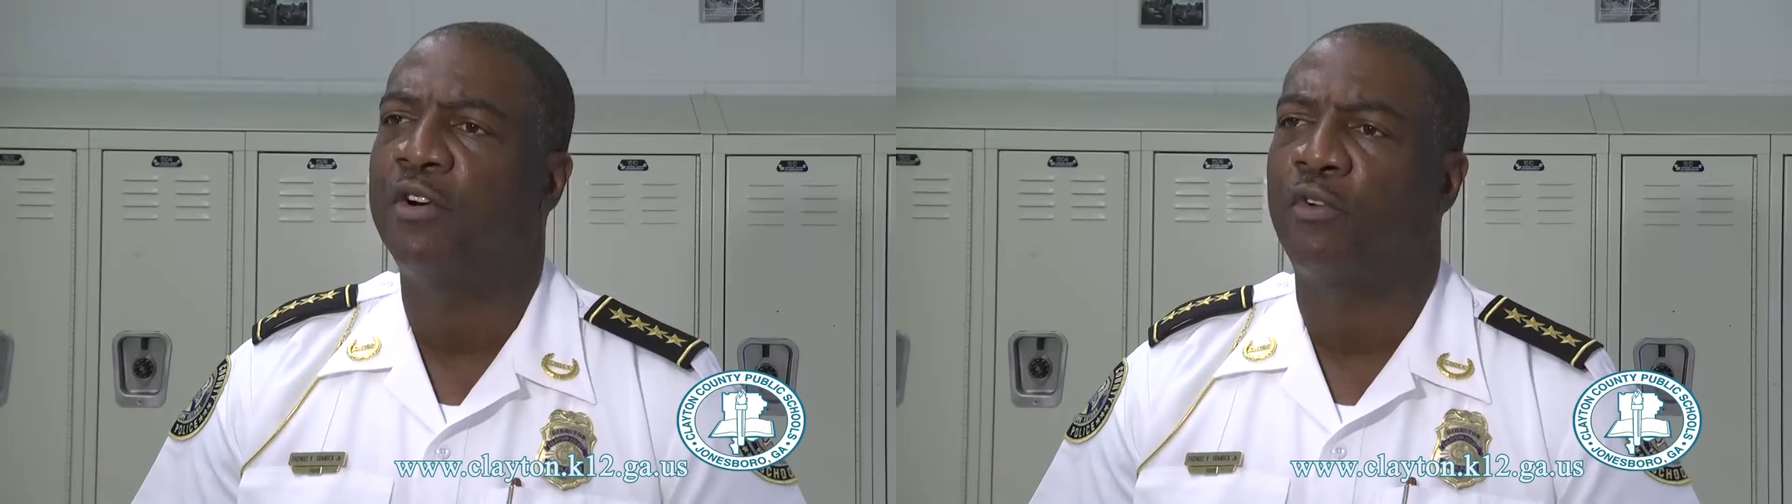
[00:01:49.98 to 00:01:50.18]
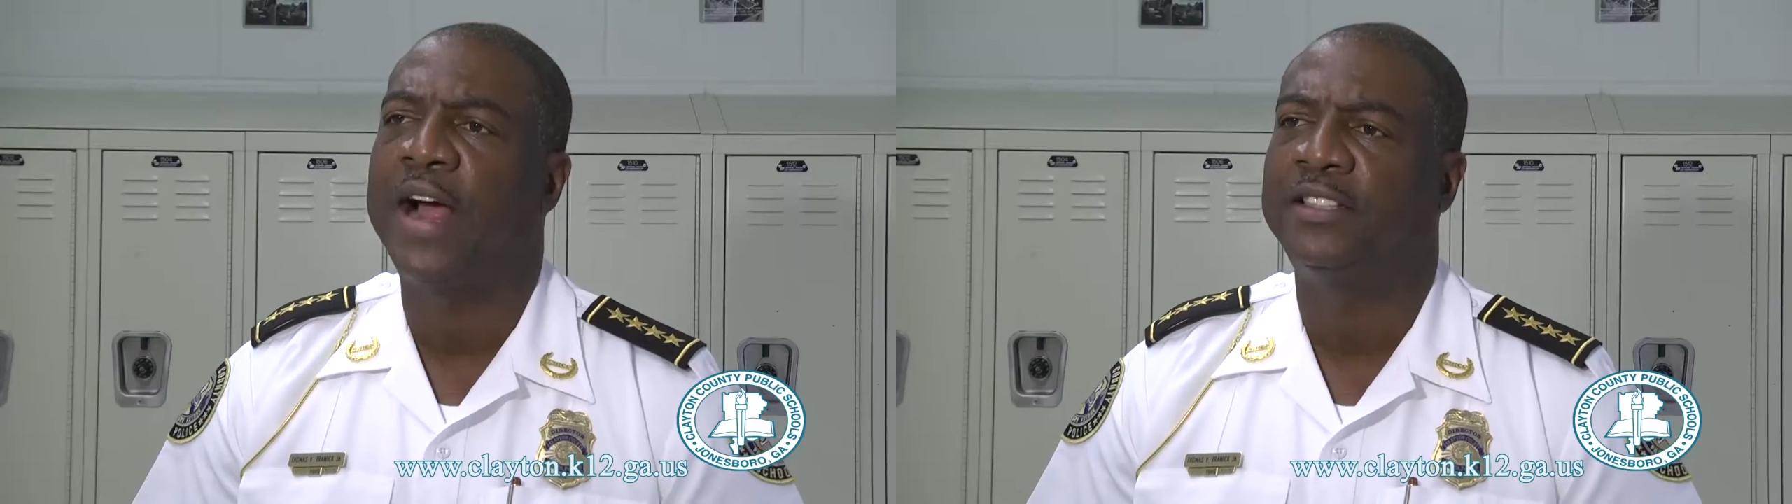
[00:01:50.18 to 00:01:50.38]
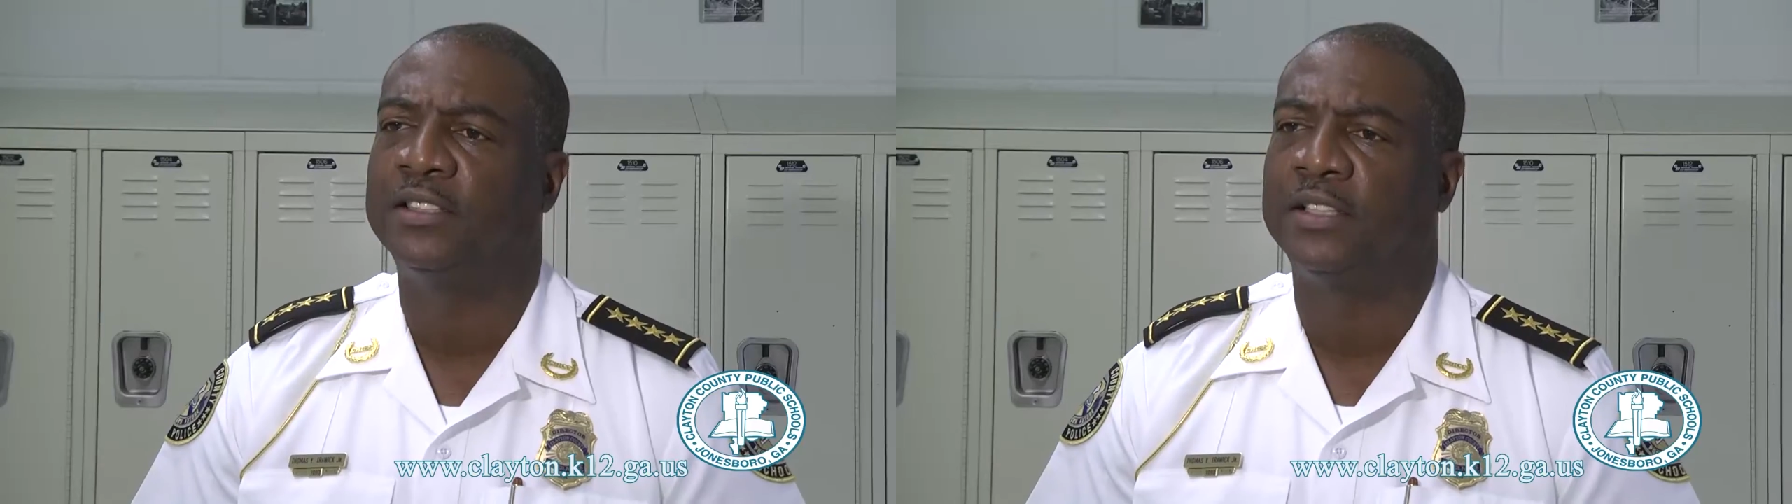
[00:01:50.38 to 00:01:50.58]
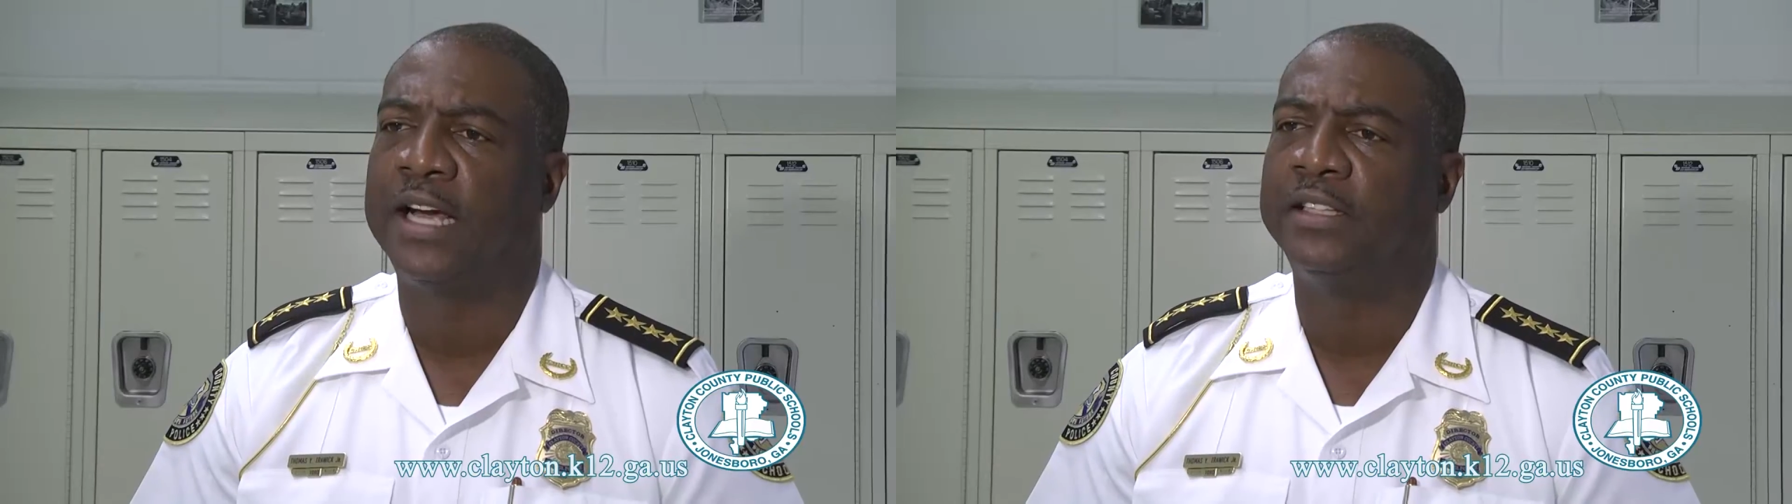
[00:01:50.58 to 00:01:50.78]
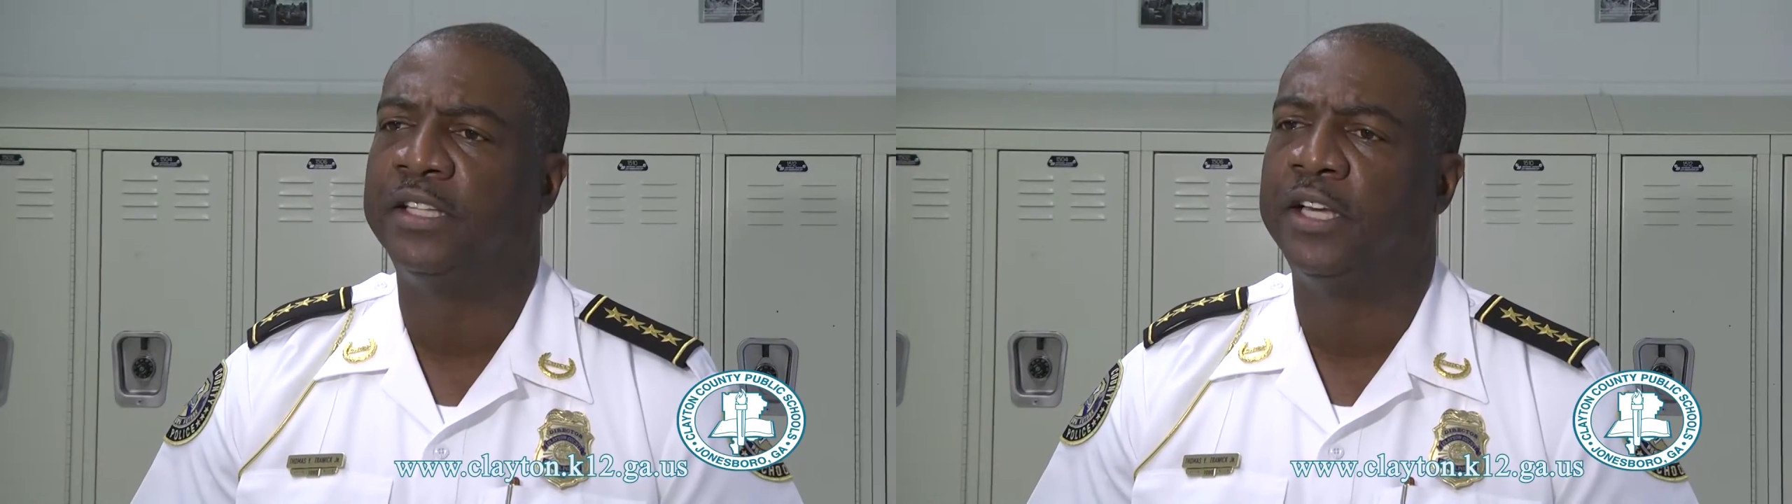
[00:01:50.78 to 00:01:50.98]
a crisis
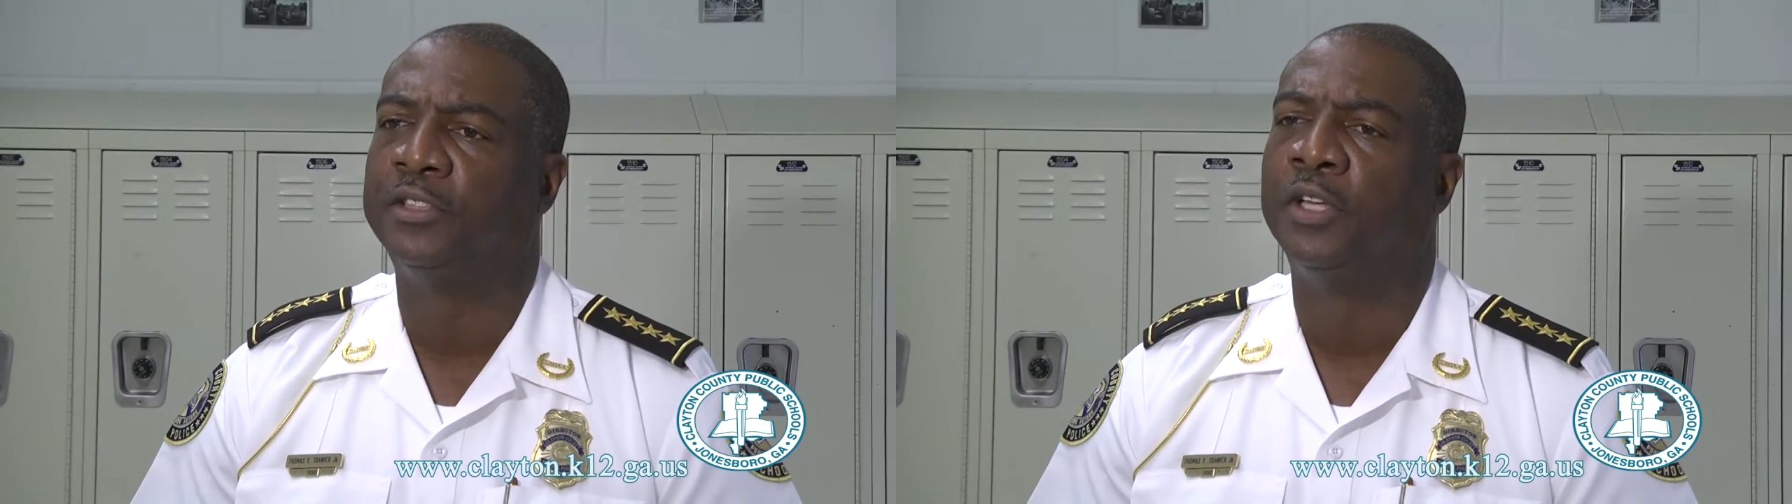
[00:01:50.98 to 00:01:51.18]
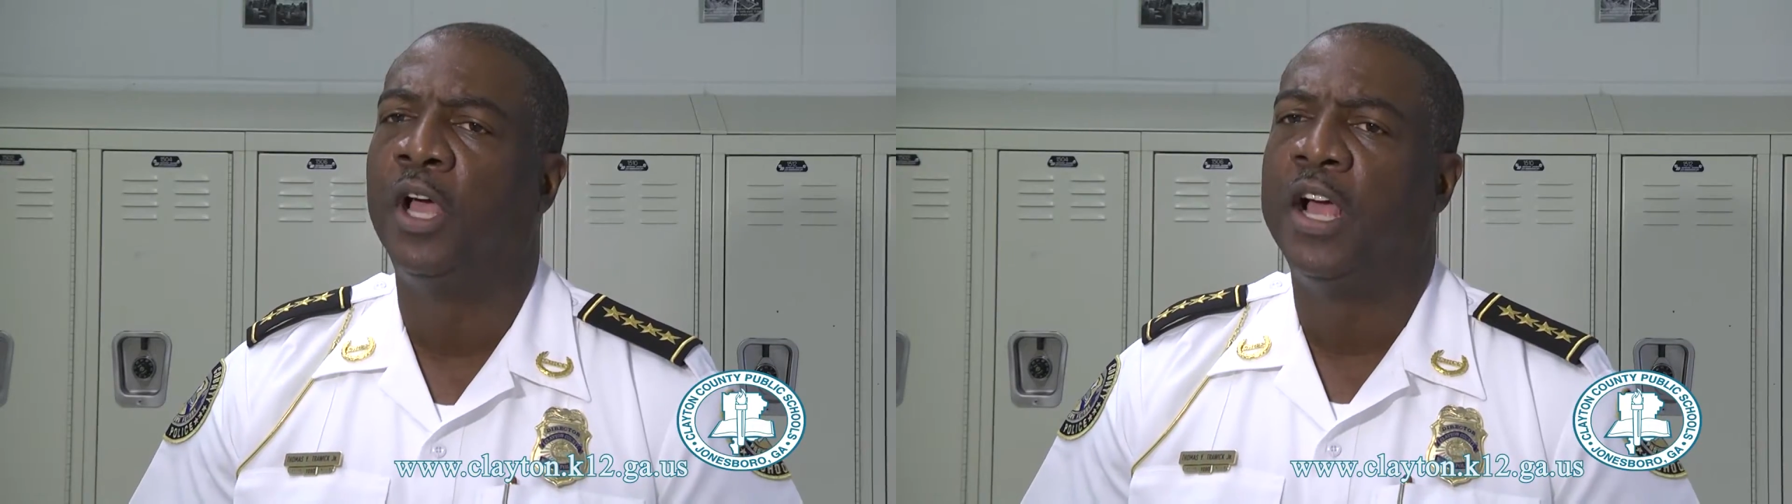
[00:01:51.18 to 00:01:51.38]
like this,